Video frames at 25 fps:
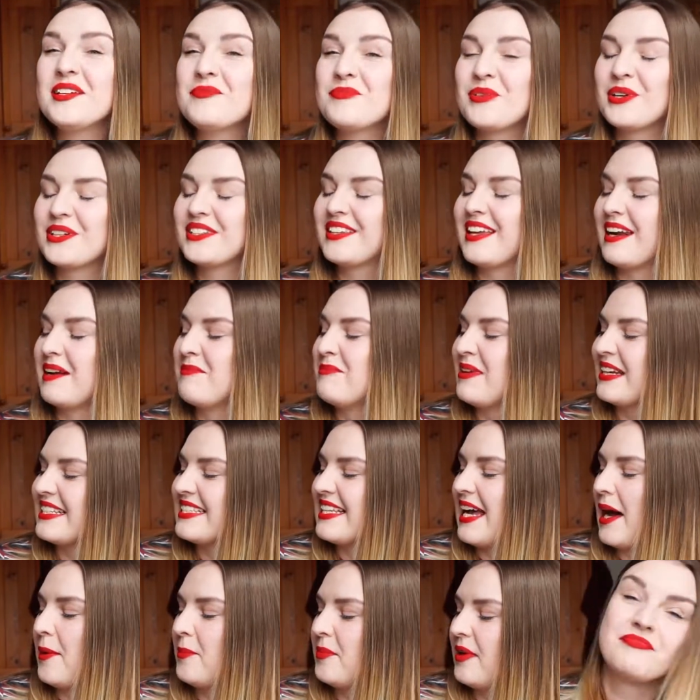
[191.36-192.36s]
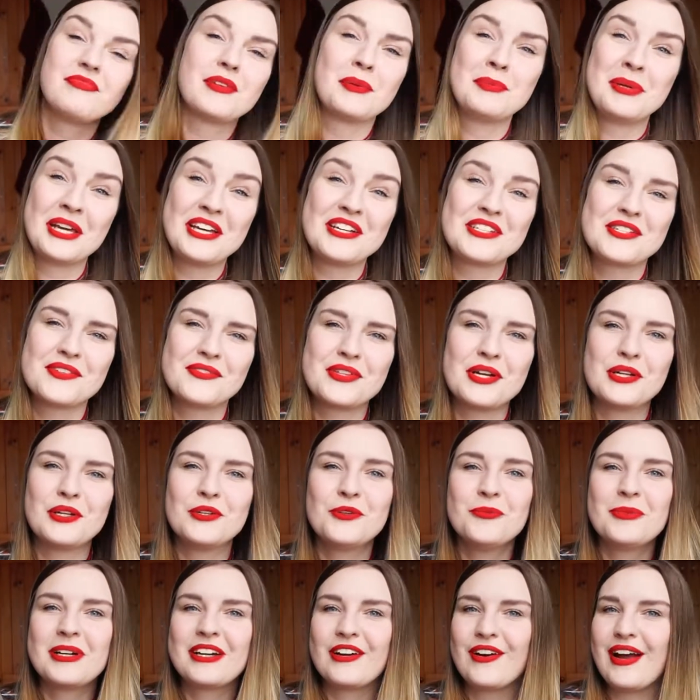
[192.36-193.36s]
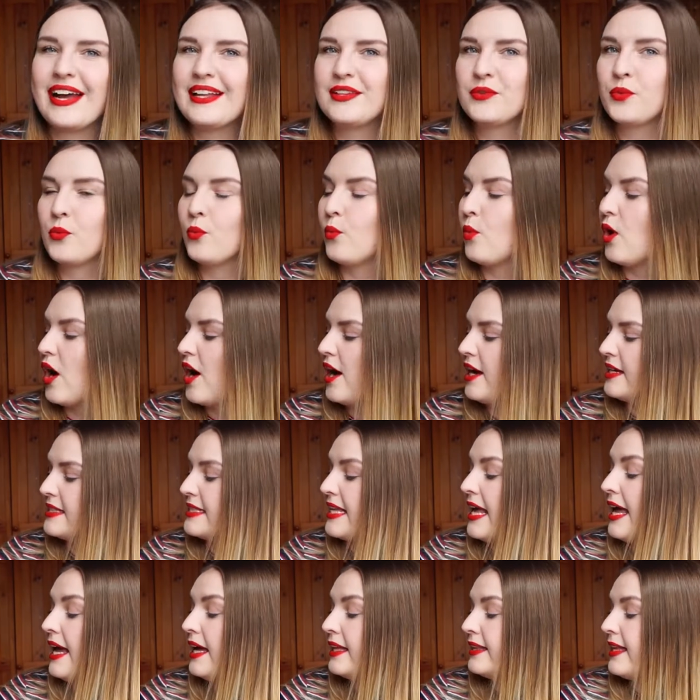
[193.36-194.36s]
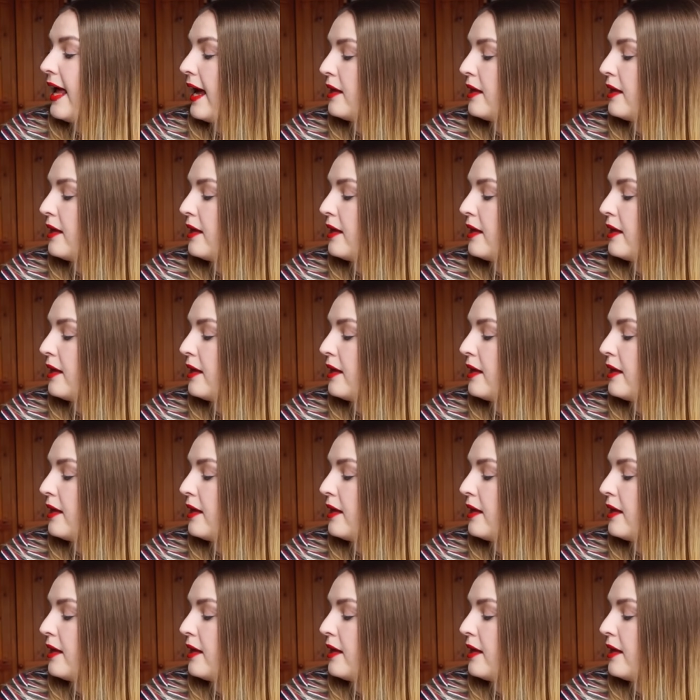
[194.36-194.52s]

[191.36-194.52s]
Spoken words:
book that I picked up because of the Illumicrate was The